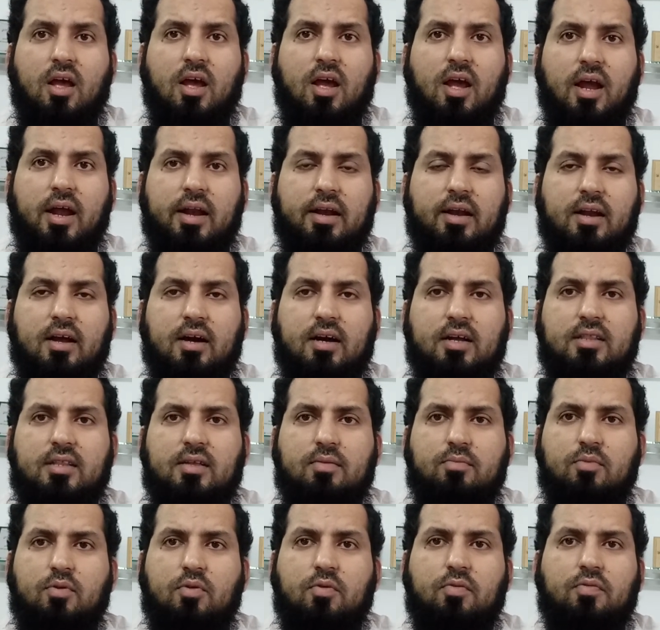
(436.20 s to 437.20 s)
and
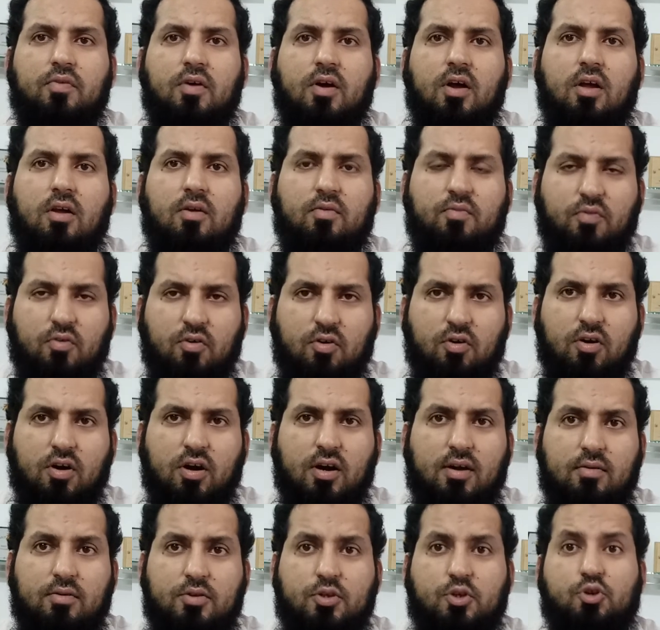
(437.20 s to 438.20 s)
they move
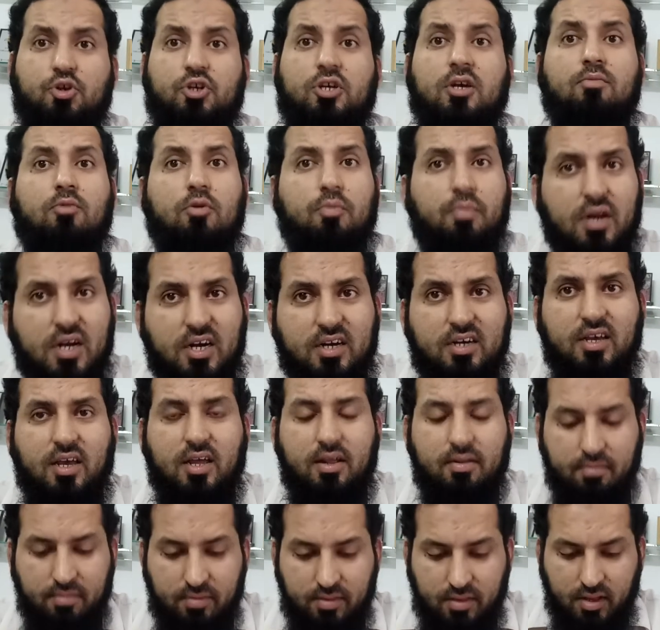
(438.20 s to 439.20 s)
for social
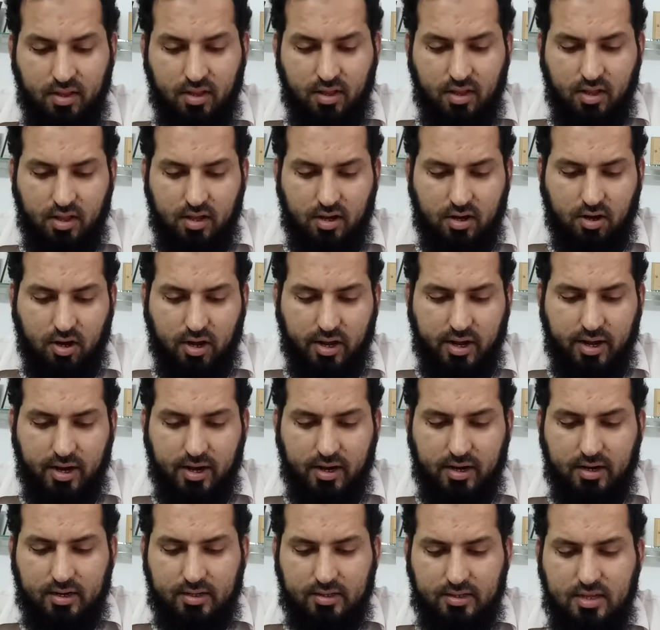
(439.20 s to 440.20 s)
mobility.
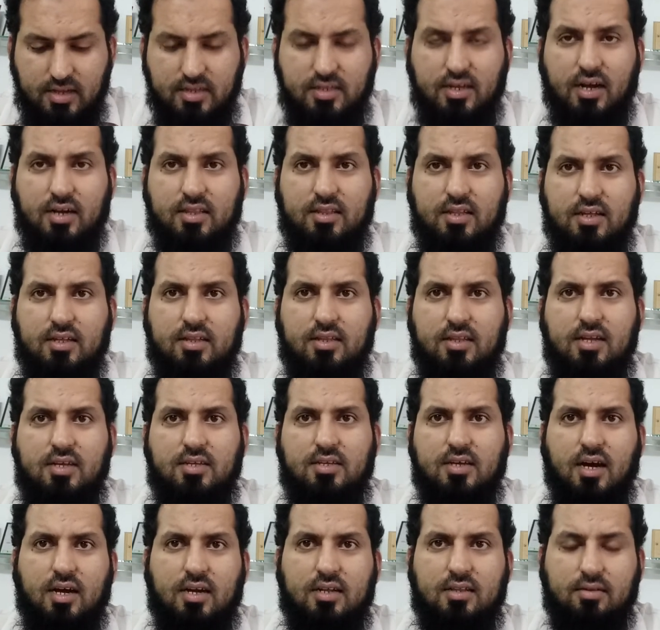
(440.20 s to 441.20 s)
And these are
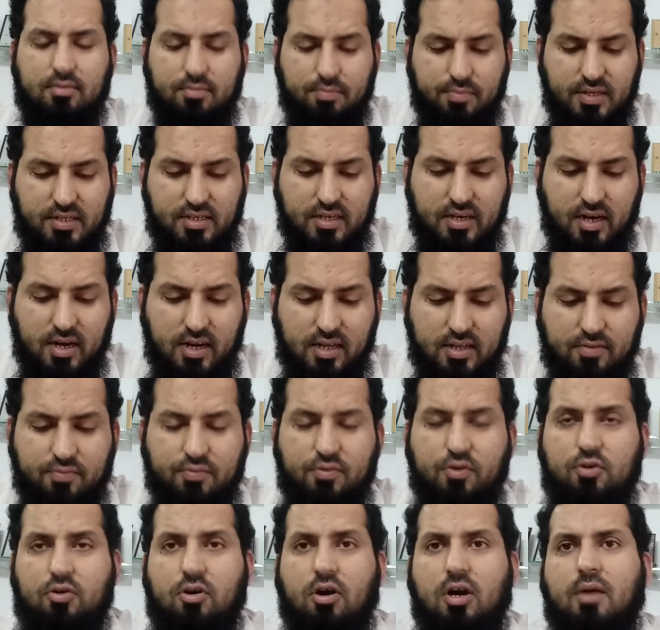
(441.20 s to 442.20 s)
basically, if
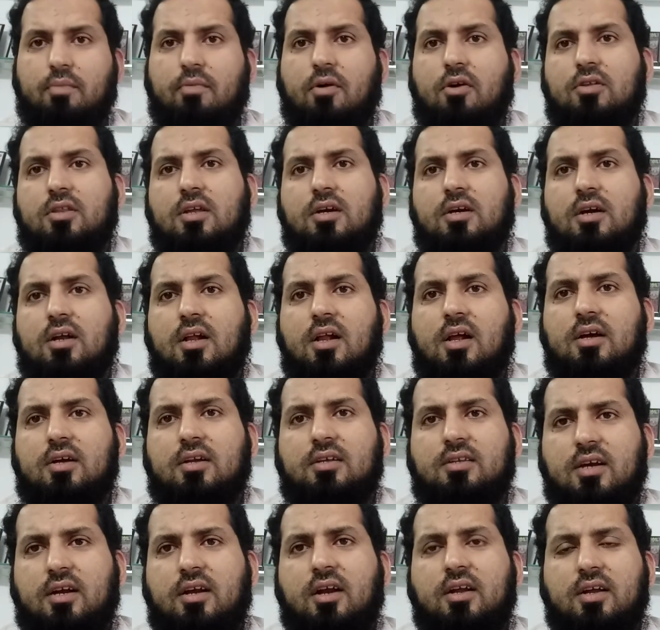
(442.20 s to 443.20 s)
you talk about the
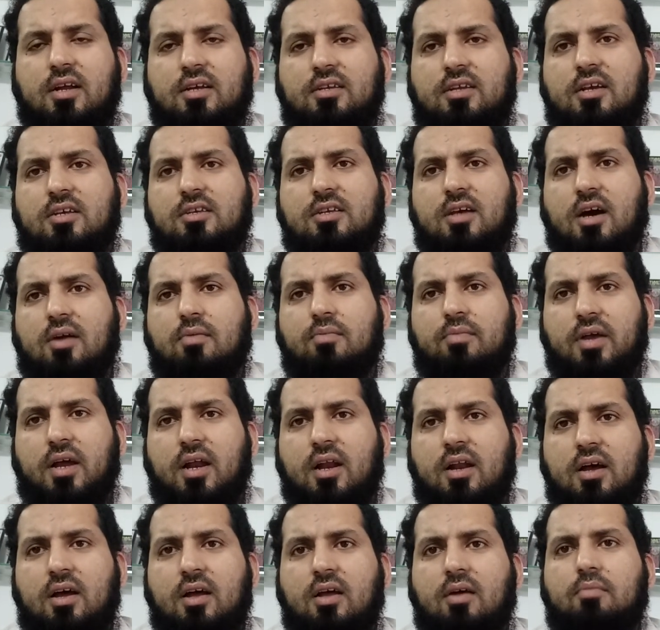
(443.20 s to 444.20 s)
general characteristics, are
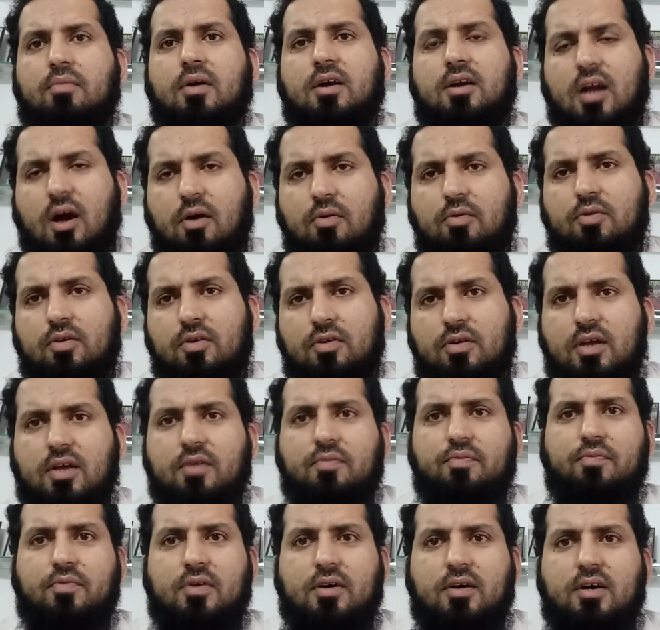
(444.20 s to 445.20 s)
male. But now
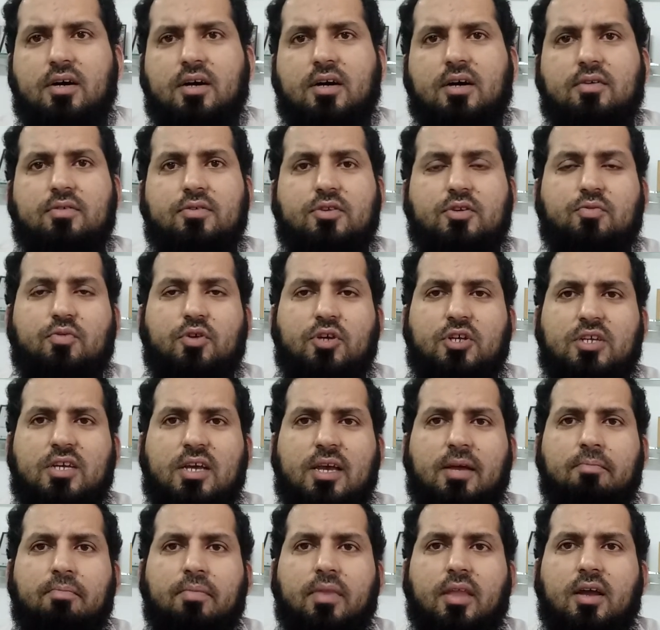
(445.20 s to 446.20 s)
if so we
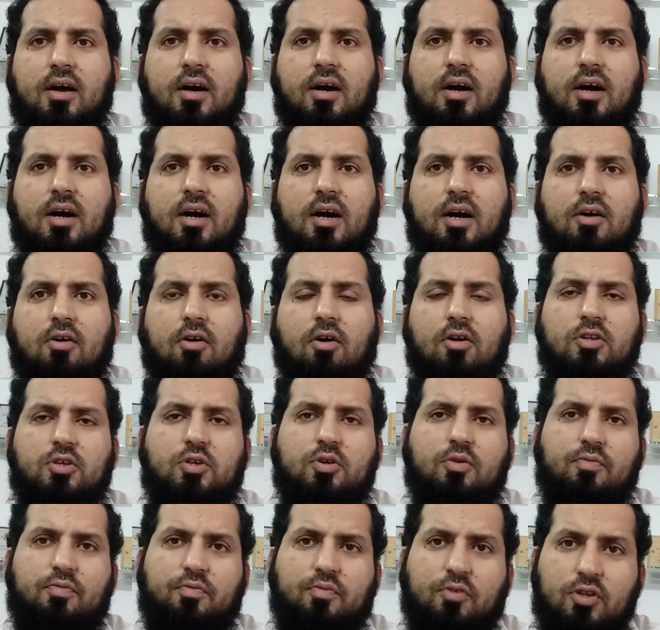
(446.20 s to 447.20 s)
see
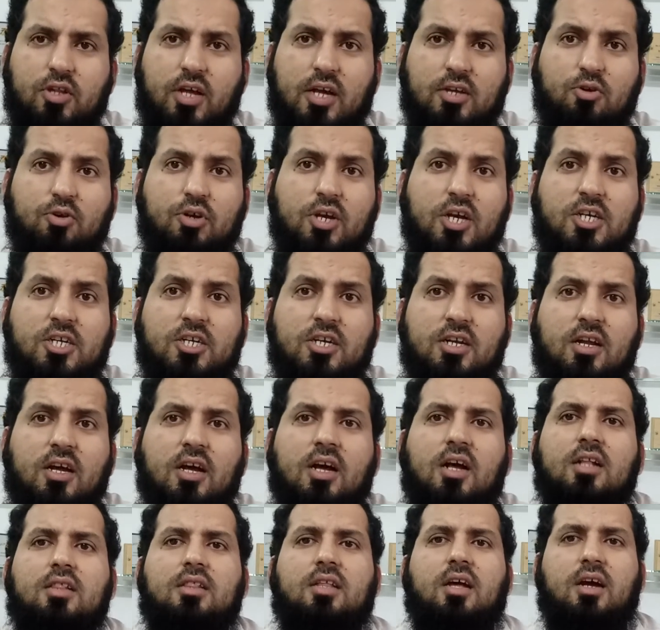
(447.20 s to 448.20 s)
also for the education,
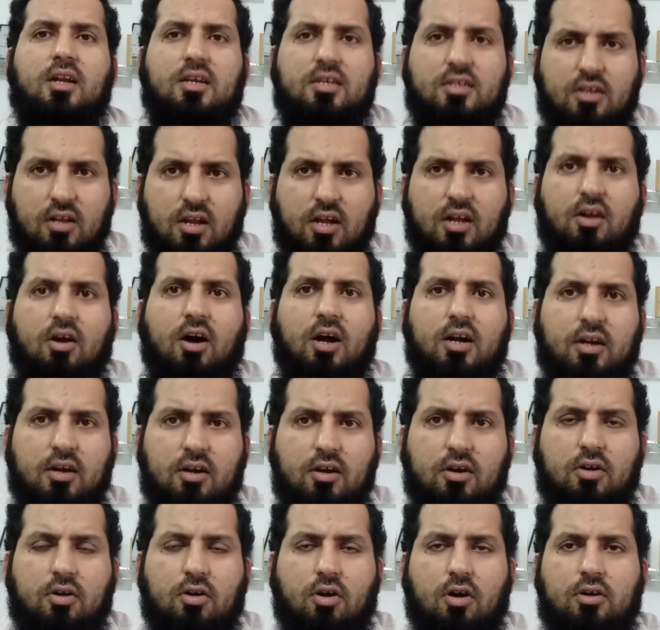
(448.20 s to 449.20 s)
there is a
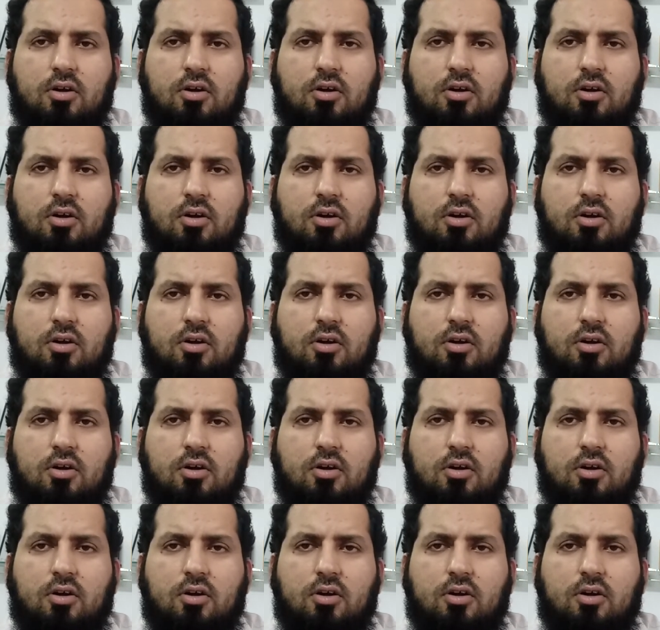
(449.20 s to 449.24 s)
lot